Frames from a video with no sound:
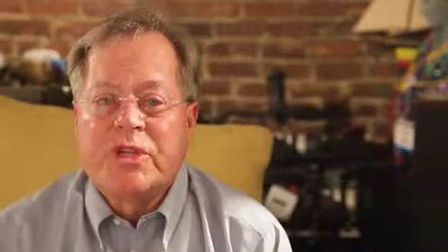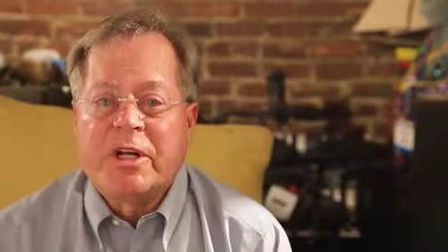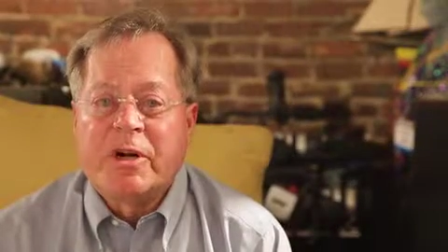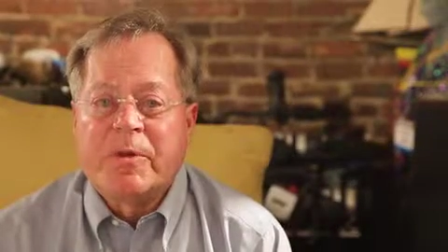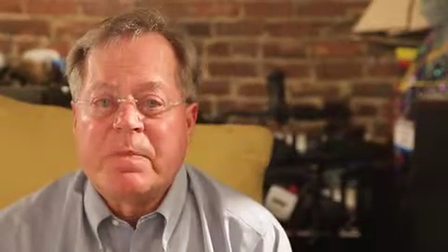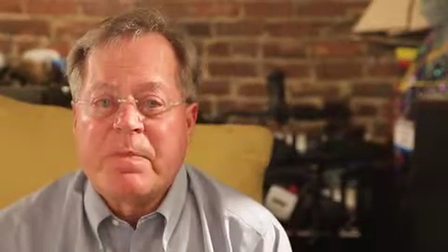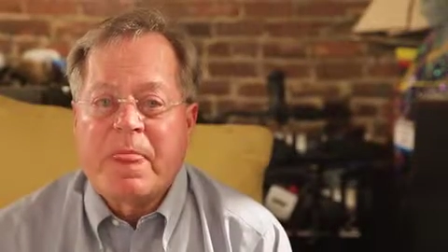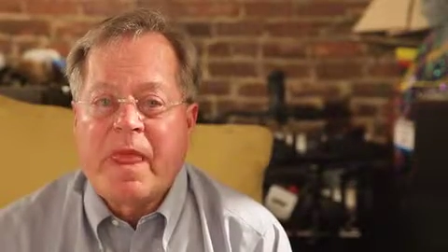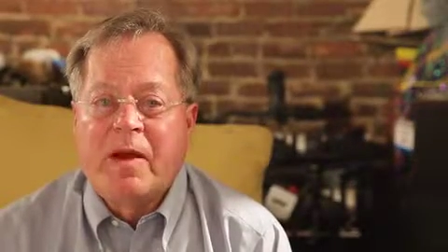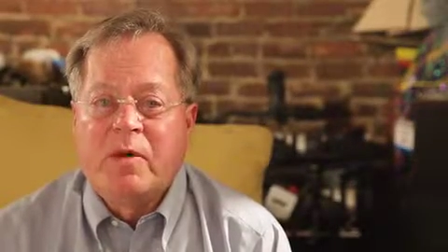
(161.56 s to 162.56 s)
Center
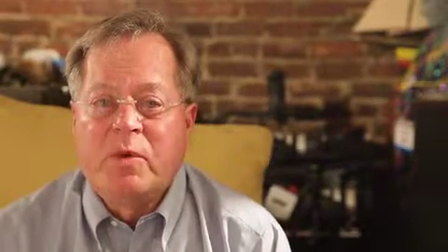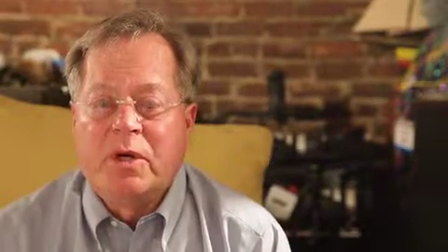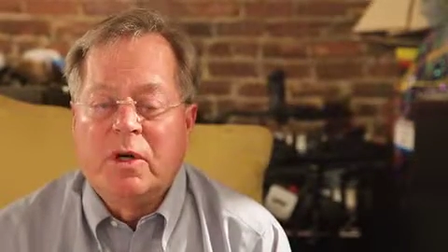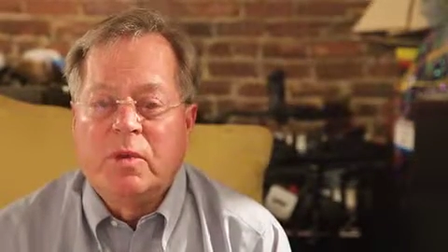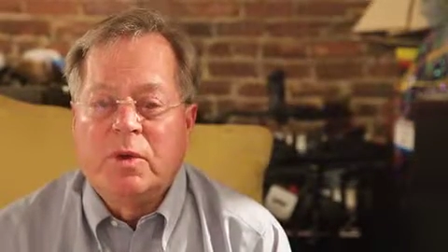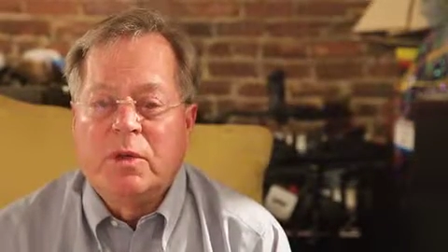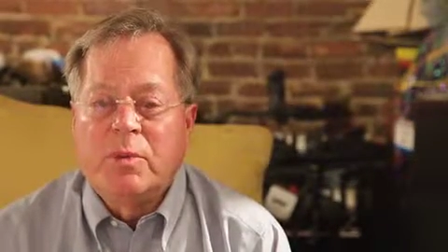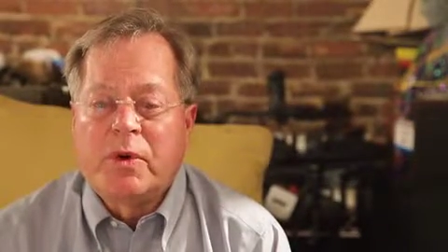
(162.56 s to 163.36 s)
will